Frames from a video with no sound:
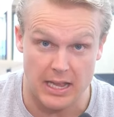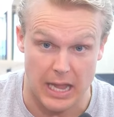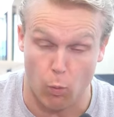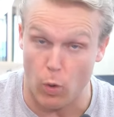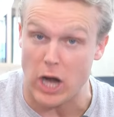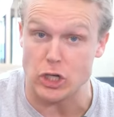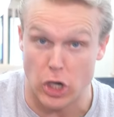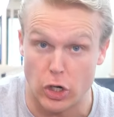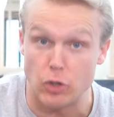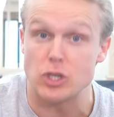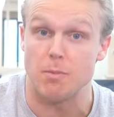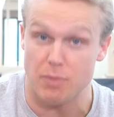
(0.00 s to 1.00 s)
Like, we're actually going
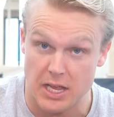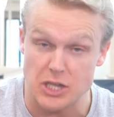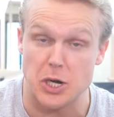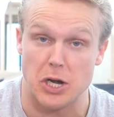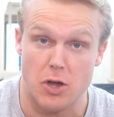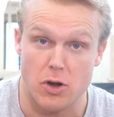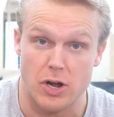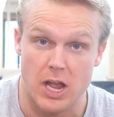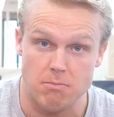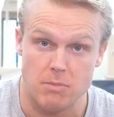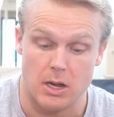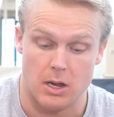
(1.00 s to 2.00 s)
to do some things here at Notre
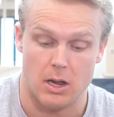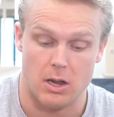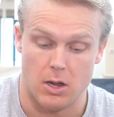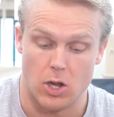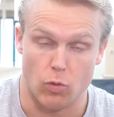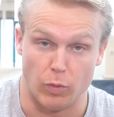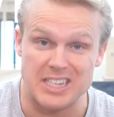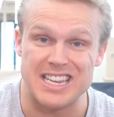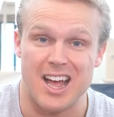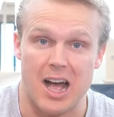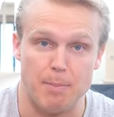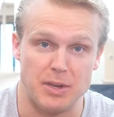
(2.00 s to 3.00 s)
Dame.
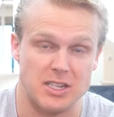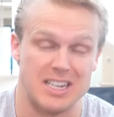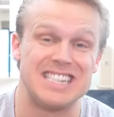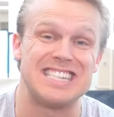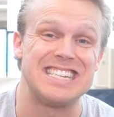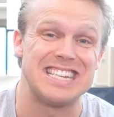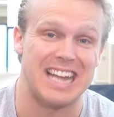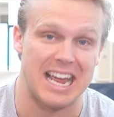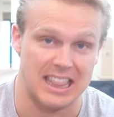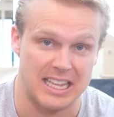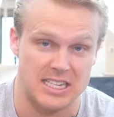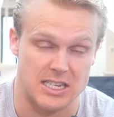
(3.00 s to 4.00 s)
Reset optics in a season
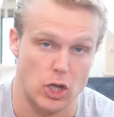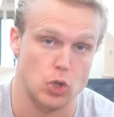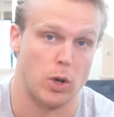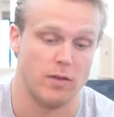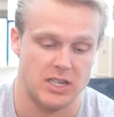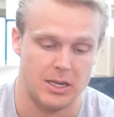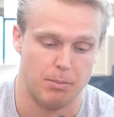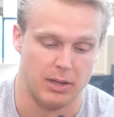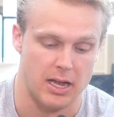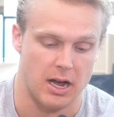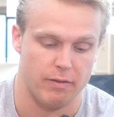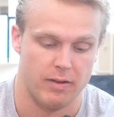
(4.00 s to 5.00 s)
like this in the twelve team
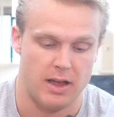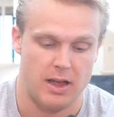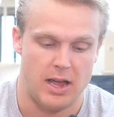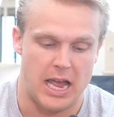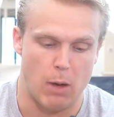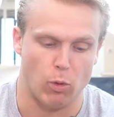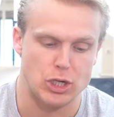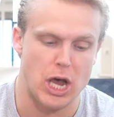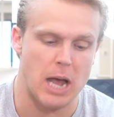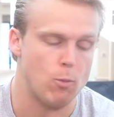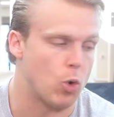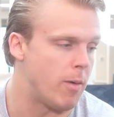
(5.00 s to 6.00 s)
playoff. And we'll
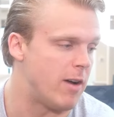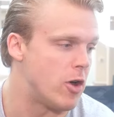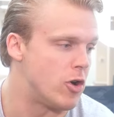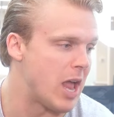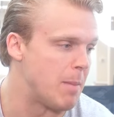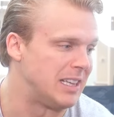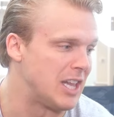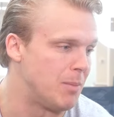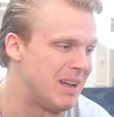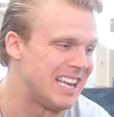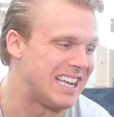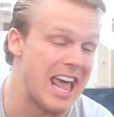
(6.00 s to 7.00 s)
talk more about Notre Dame a little
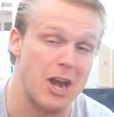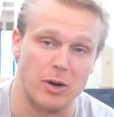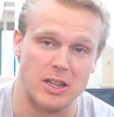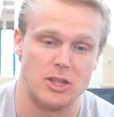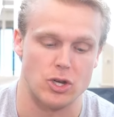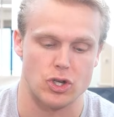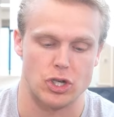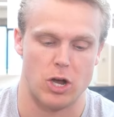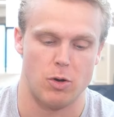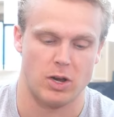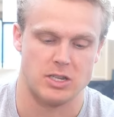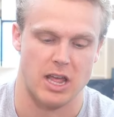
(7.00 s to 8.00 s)
bit later in the
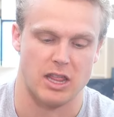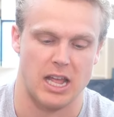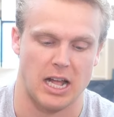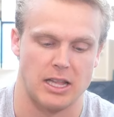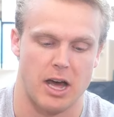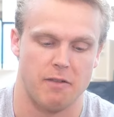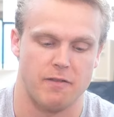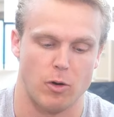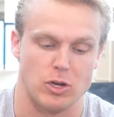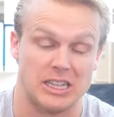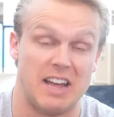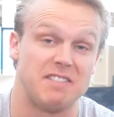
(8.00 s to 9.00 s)
show because I think a lot of
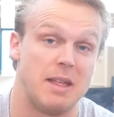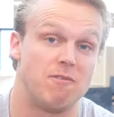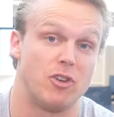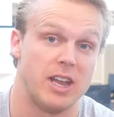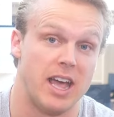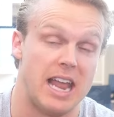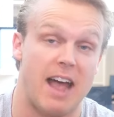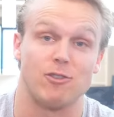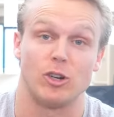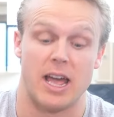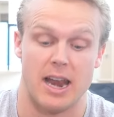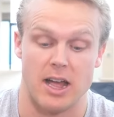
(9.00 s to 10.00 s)
folks left them for dead
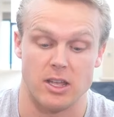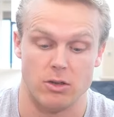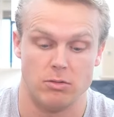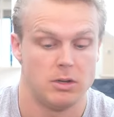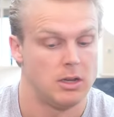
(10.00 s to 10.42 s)
after N I U.